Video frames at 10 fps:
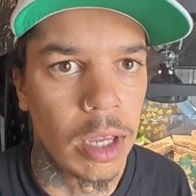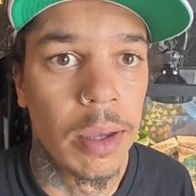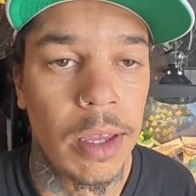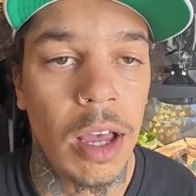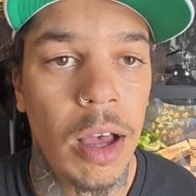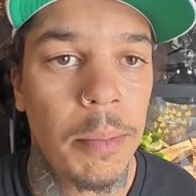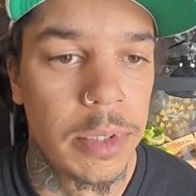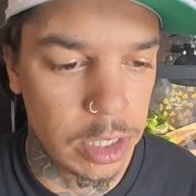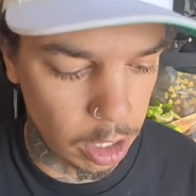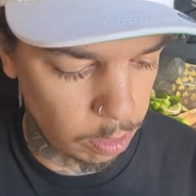
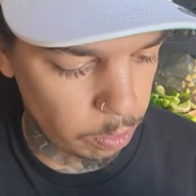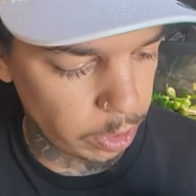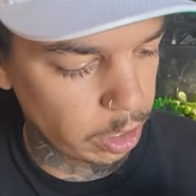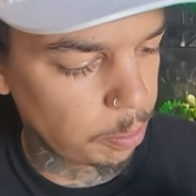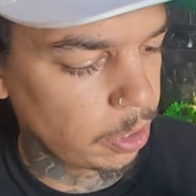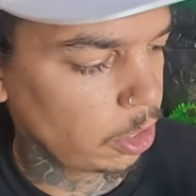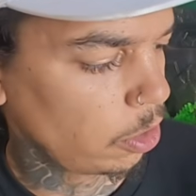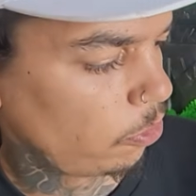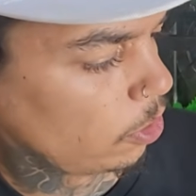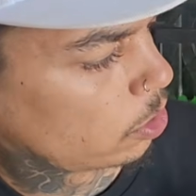So we're going to put a little
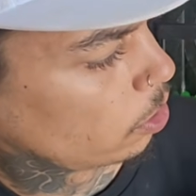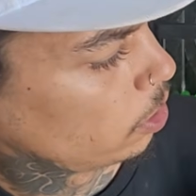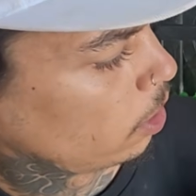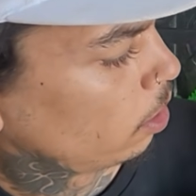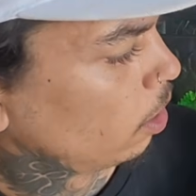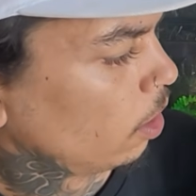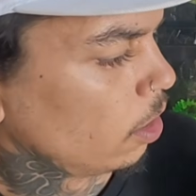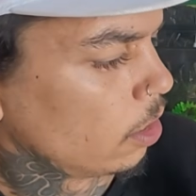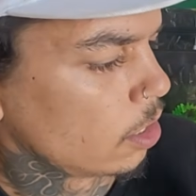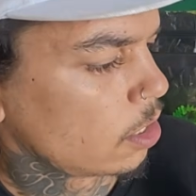filter in there.
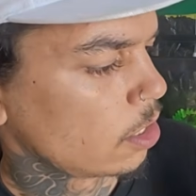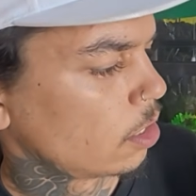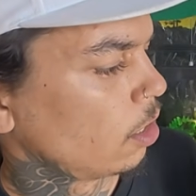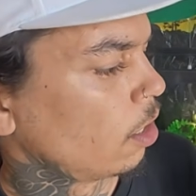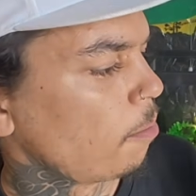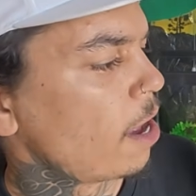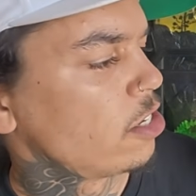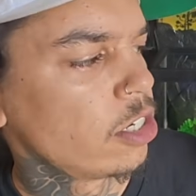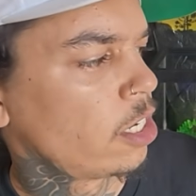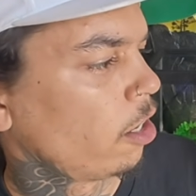This is an
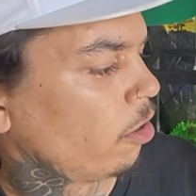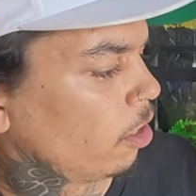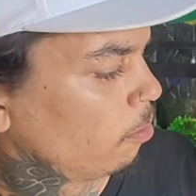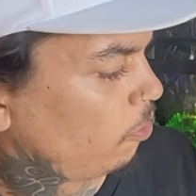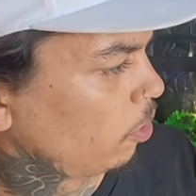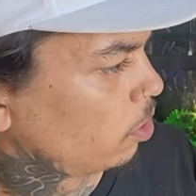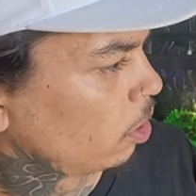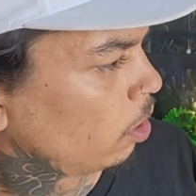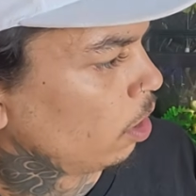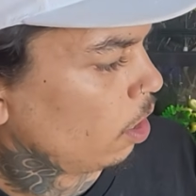Imaginarium
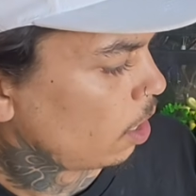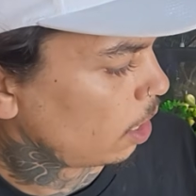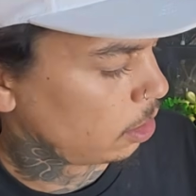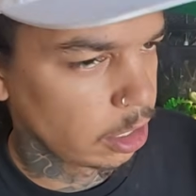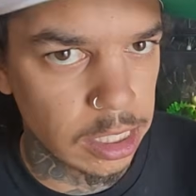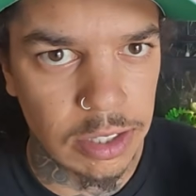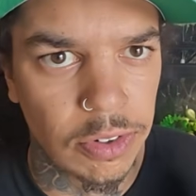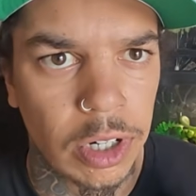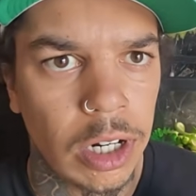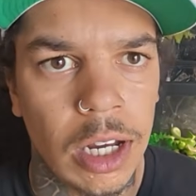filter. I think it's
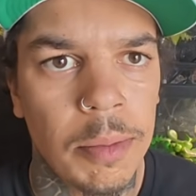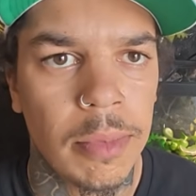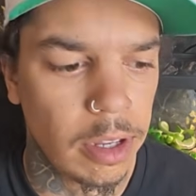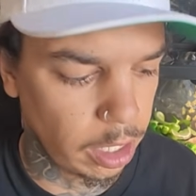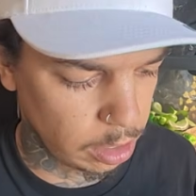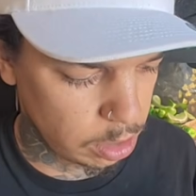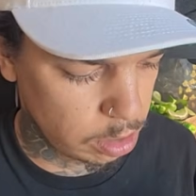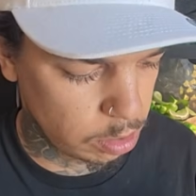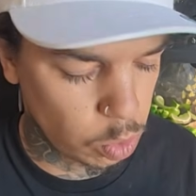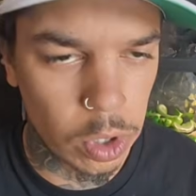for like
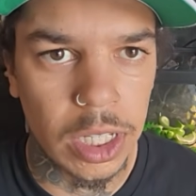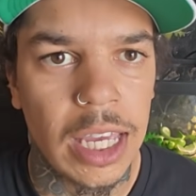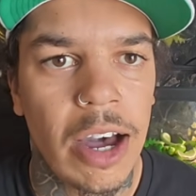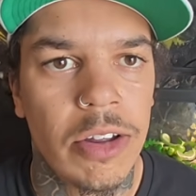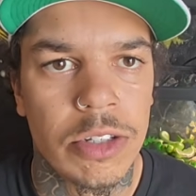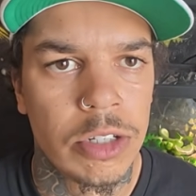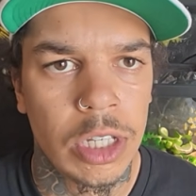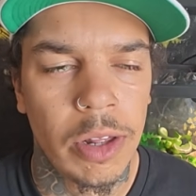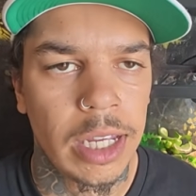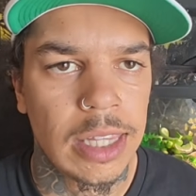20 gallons or so
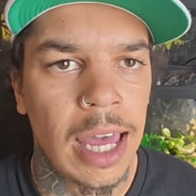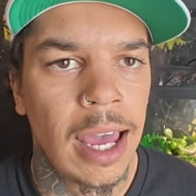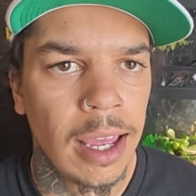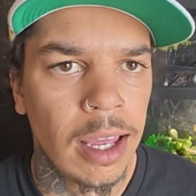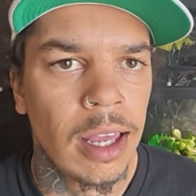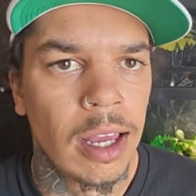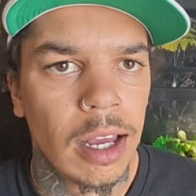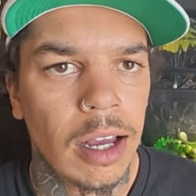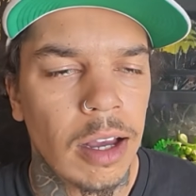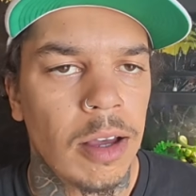like that.
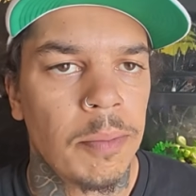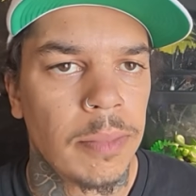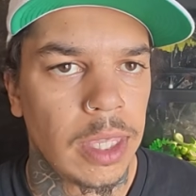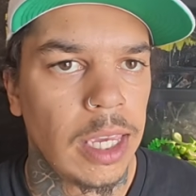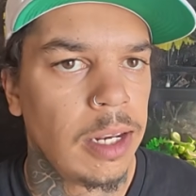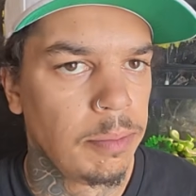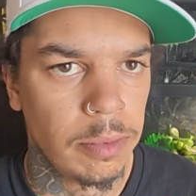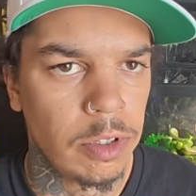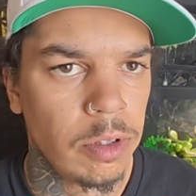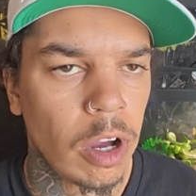And
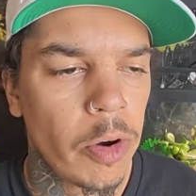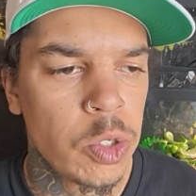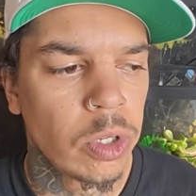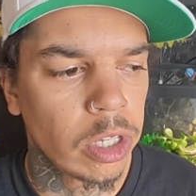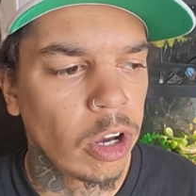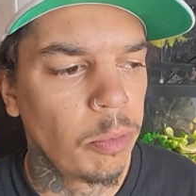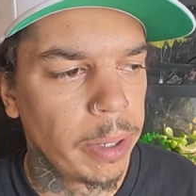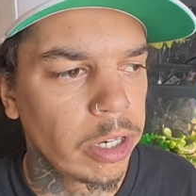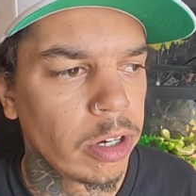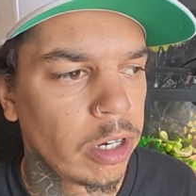you always want to go
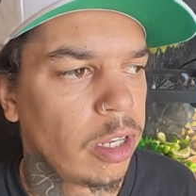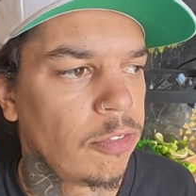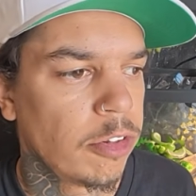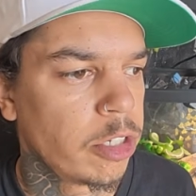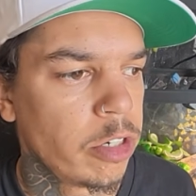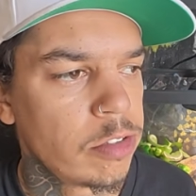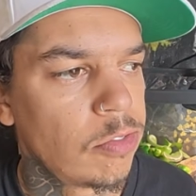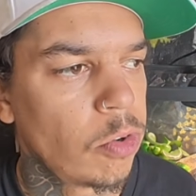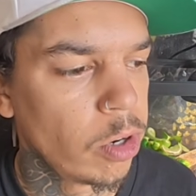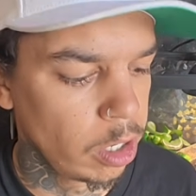bigger filters
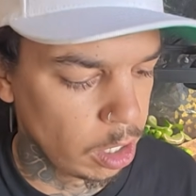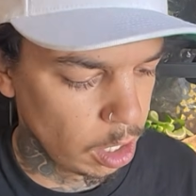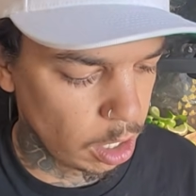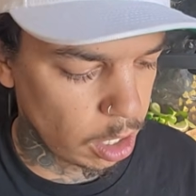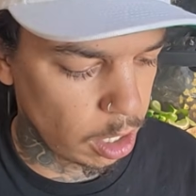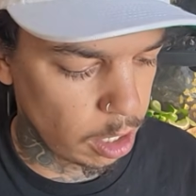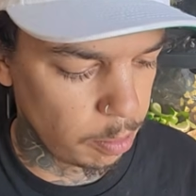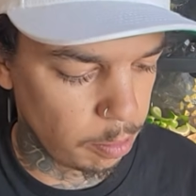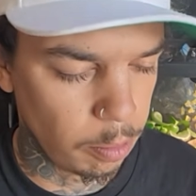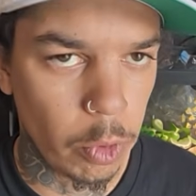for
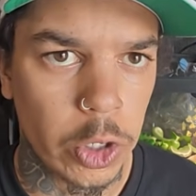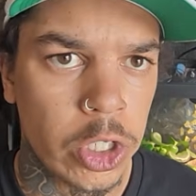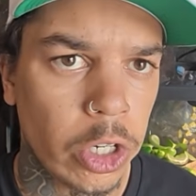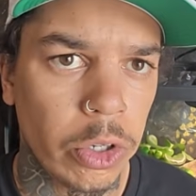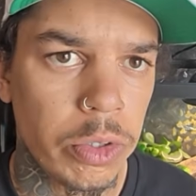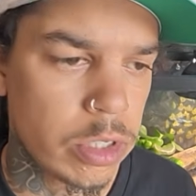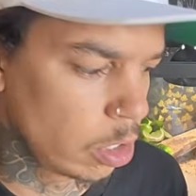more turtles,